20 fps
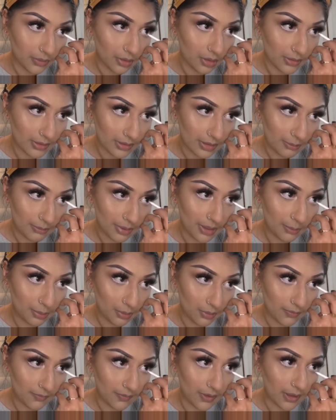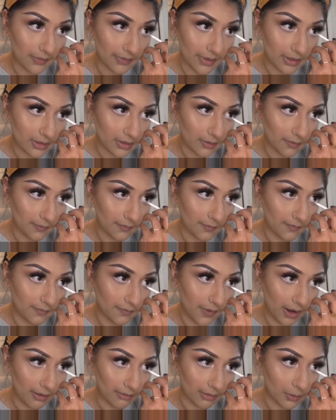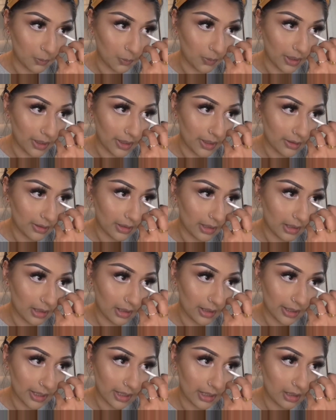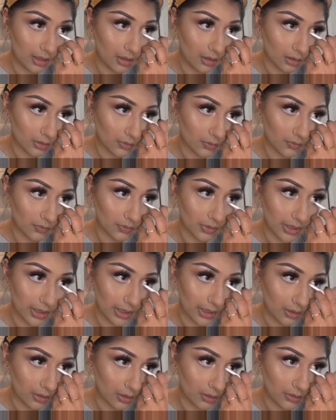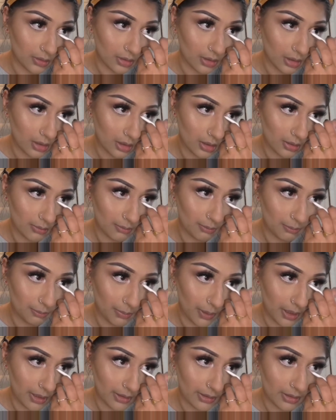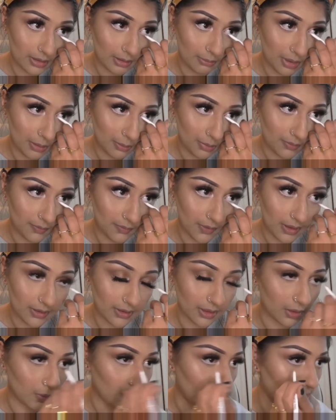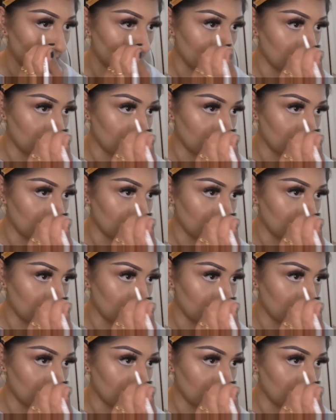some people find this very weird and like it looks really odd, but some people find it quite